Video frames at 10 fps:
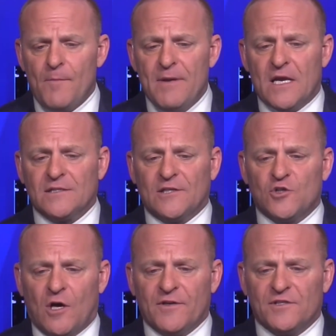Because I
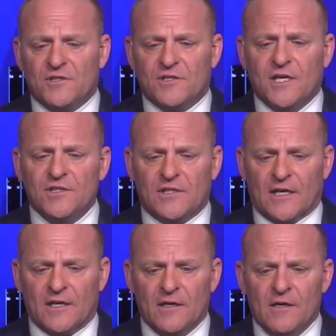saw this
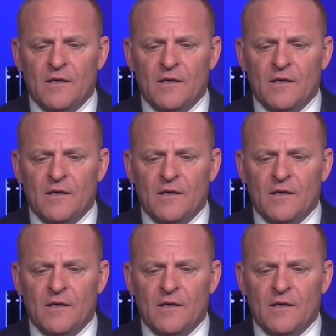statistic.